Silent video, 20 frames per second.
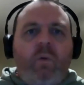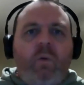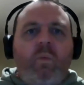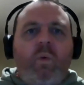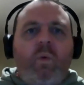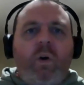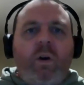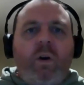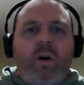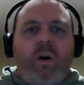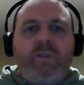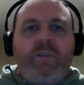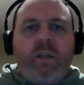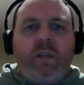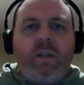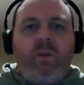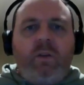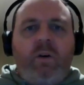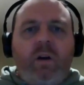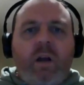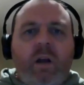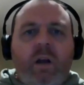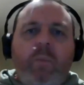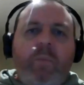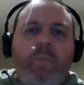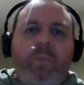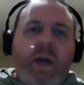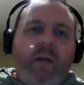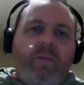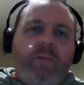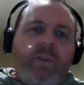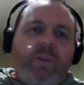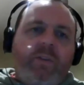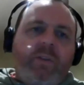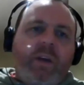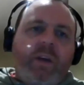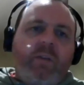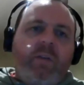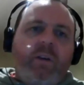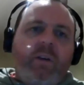what I didn't like about the
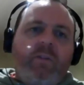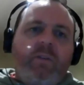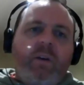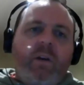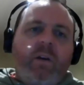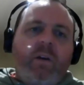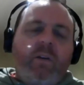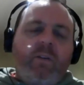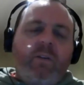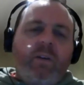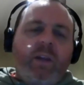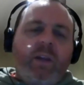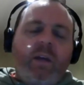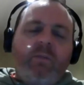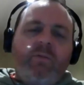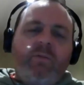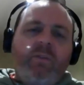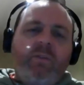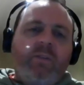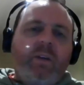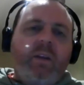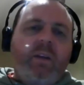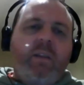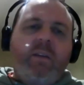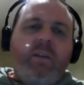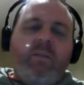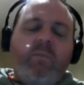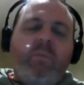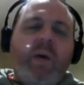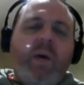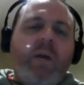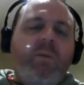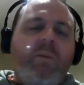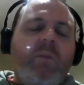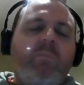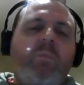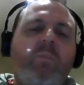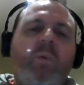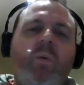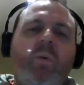TV series. Now, firstly, there's a
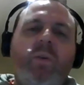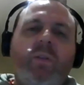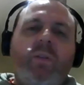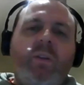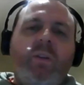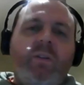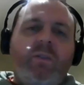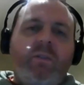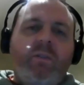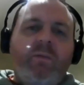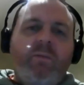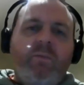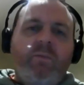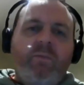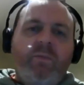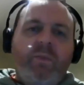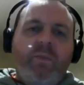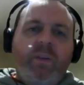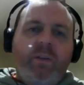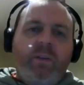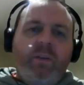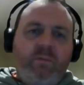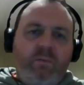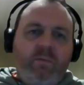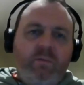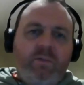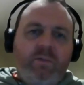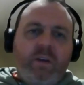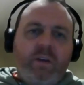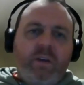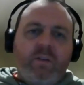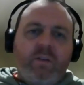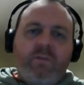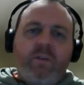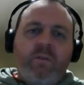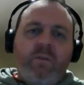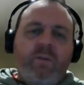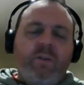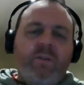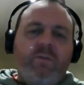baby born in this Season
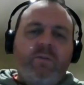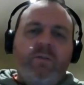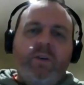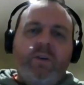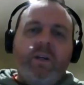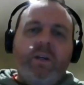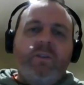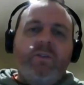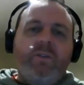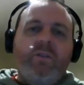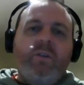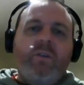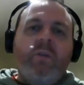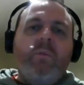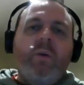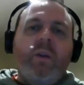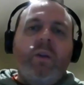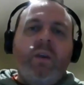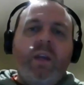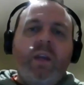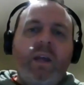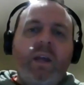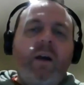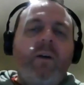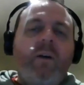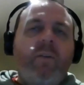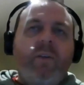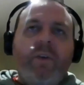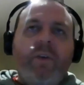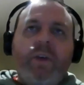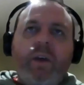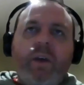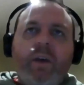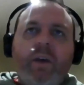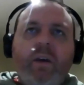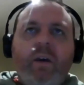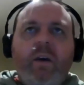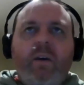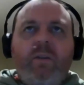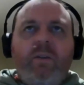3, which is fucking stupid. Now,
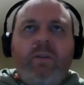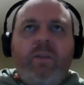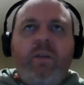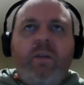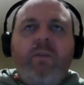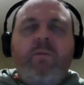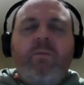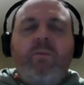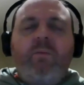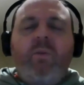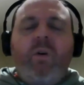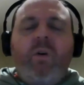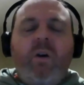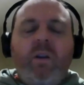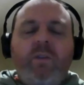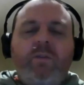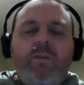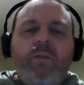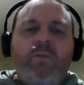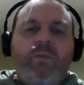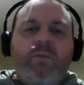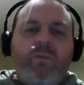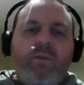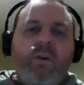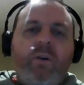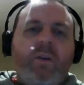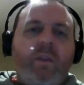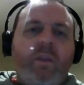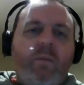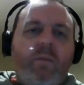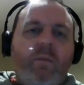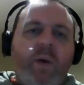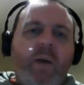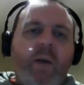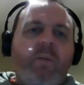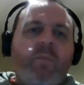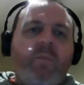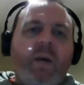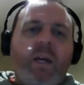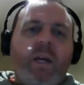the writers have thrown in the
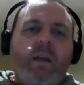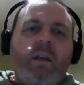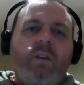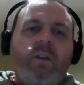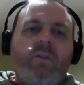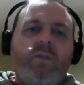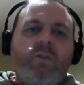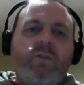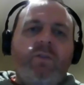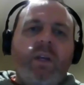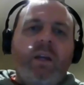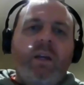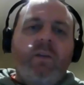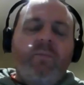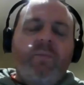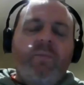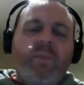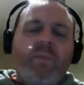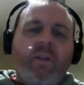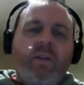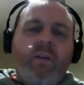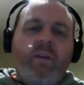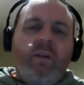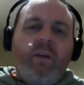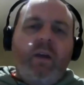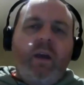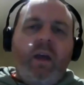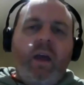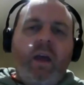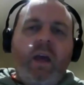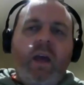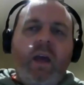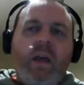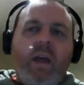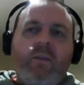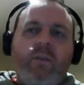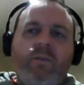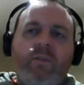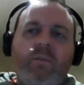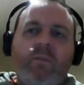baby to make it interesting.
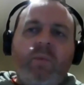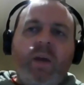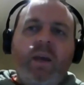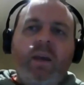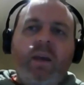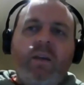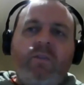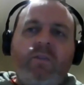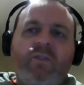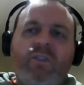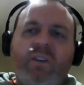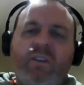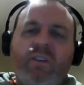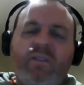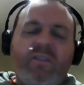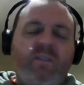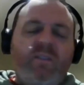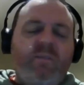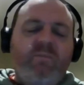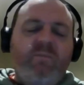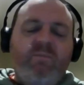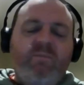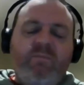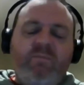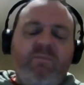And to me, it just